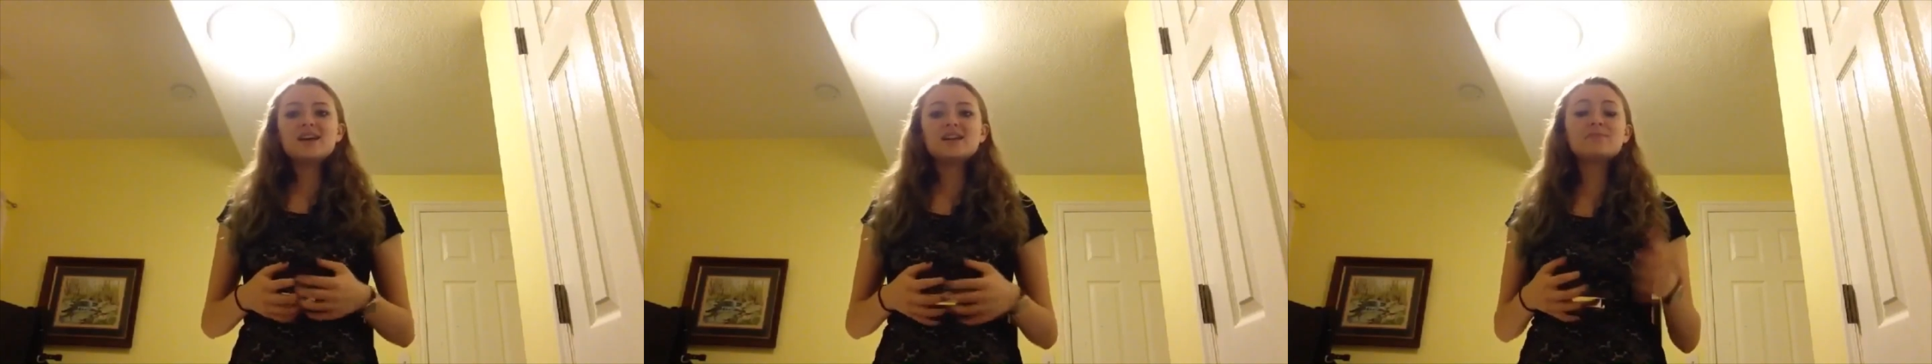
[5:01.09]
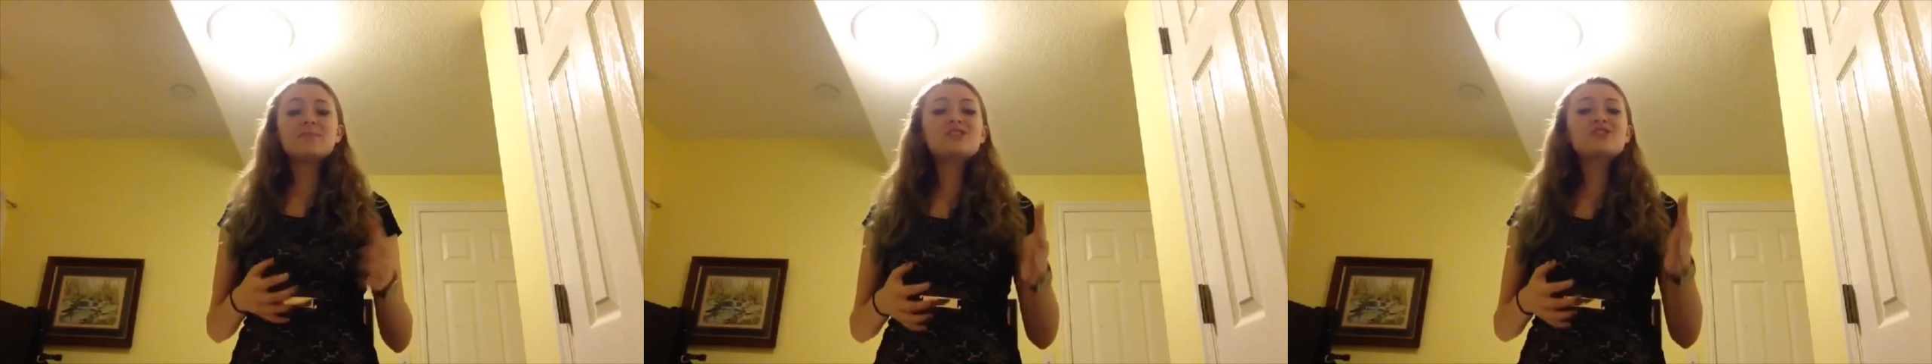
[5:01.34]

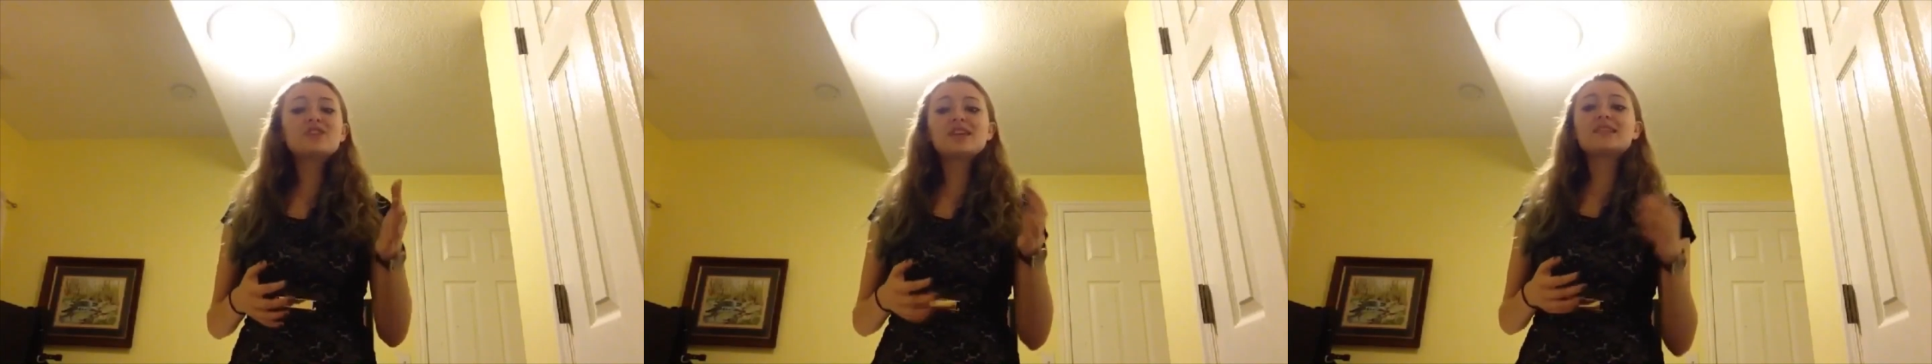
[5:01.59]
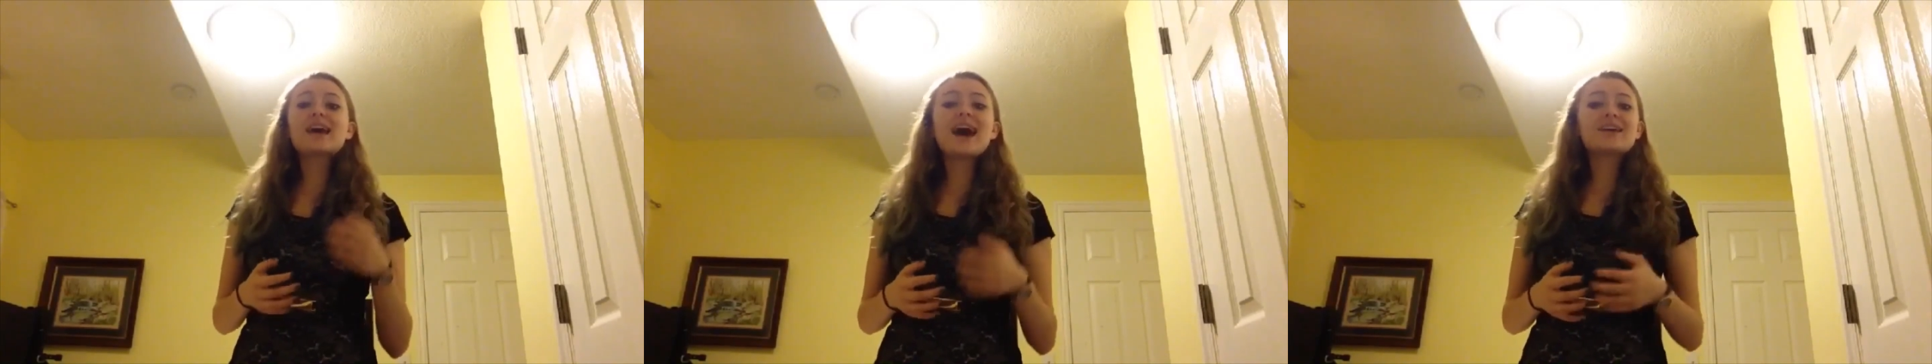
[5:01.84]

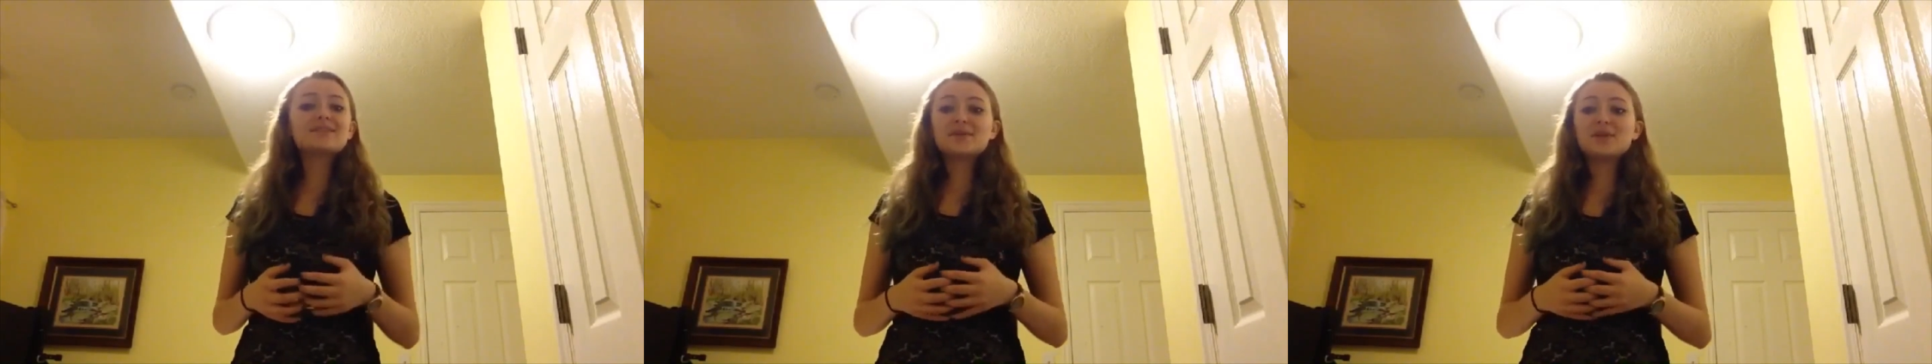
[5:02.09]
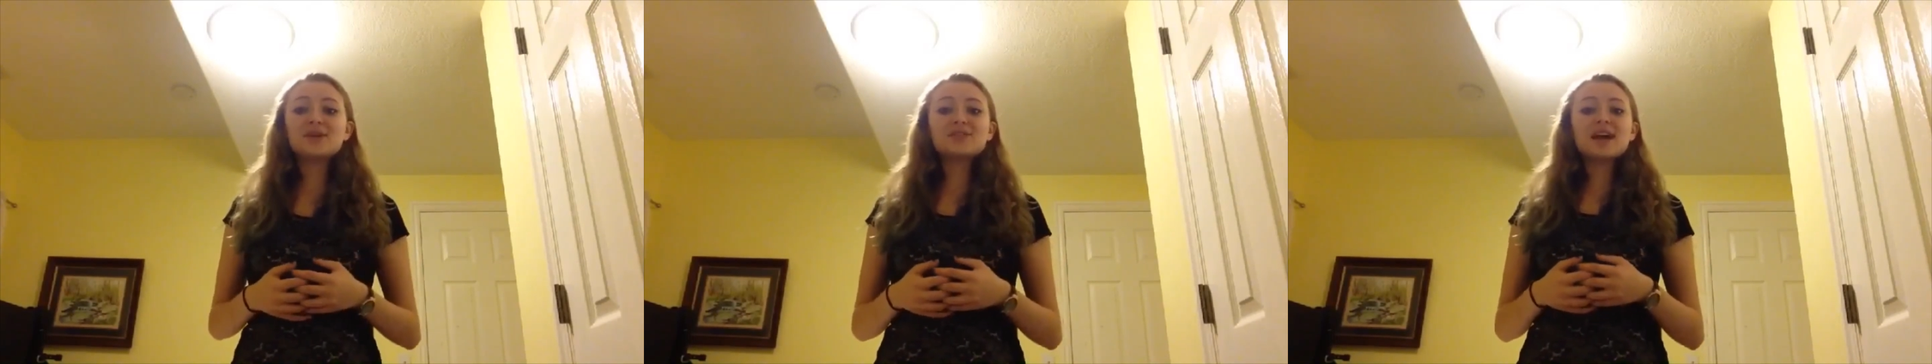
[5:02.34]
especially that
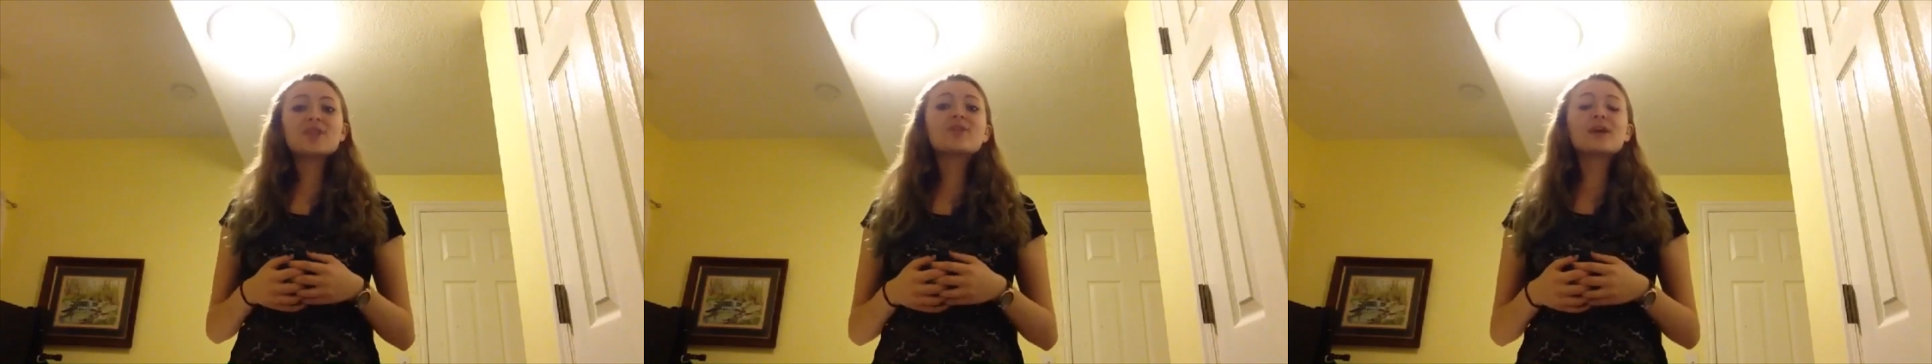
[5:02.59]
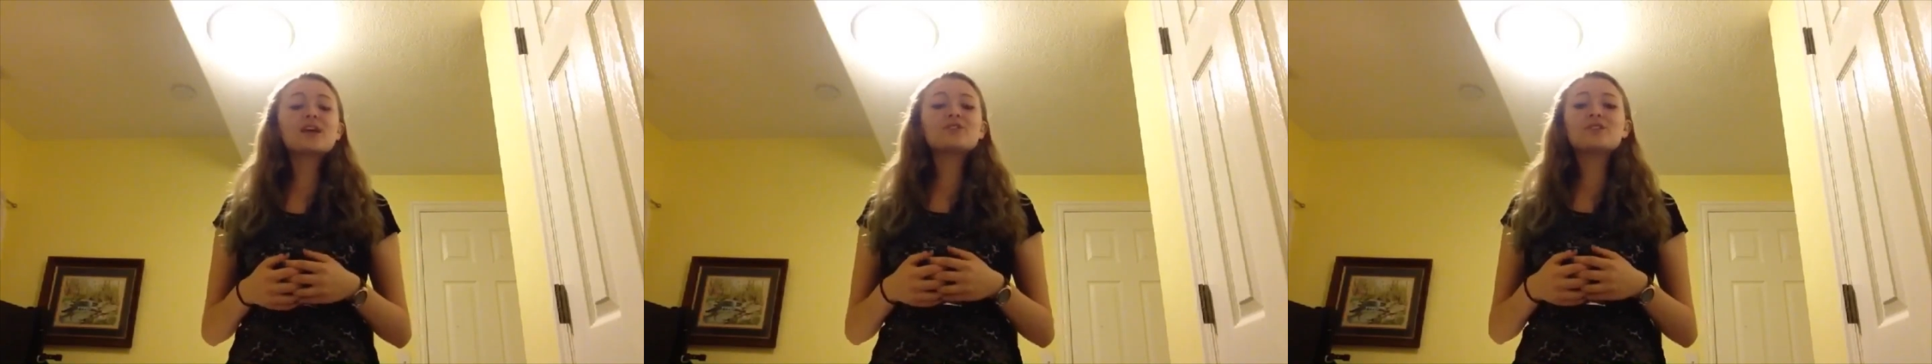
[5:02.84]
of our
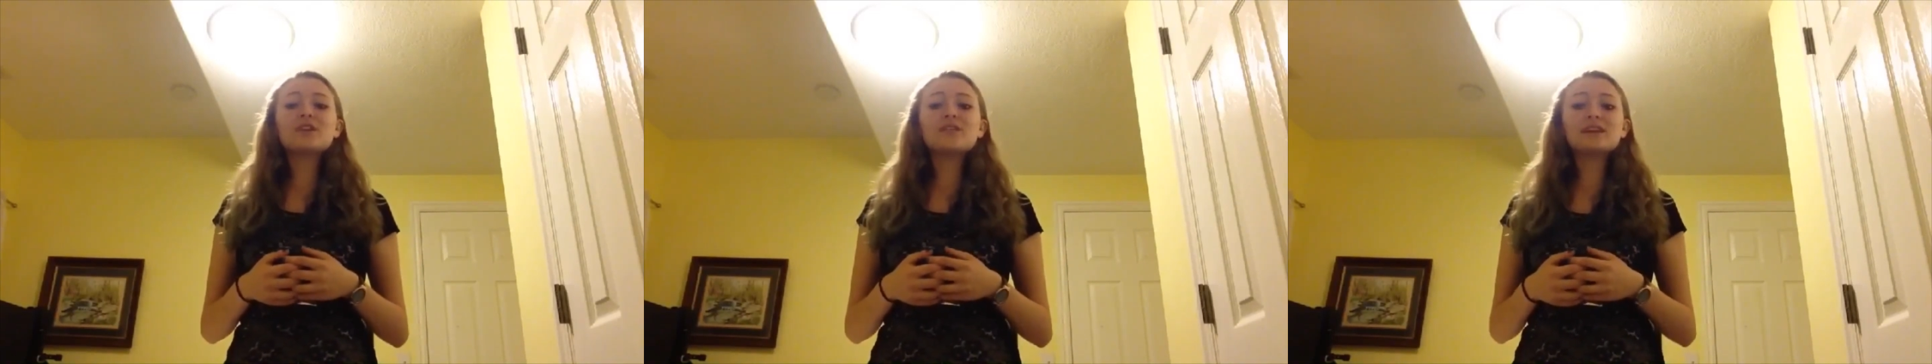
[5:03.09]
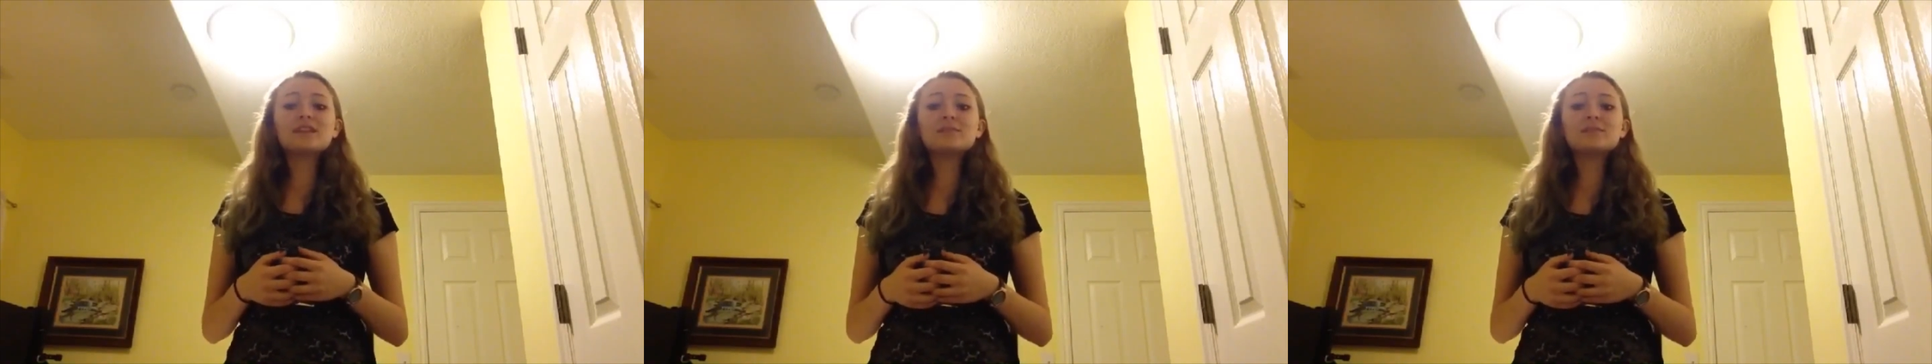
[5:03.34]
Declaration of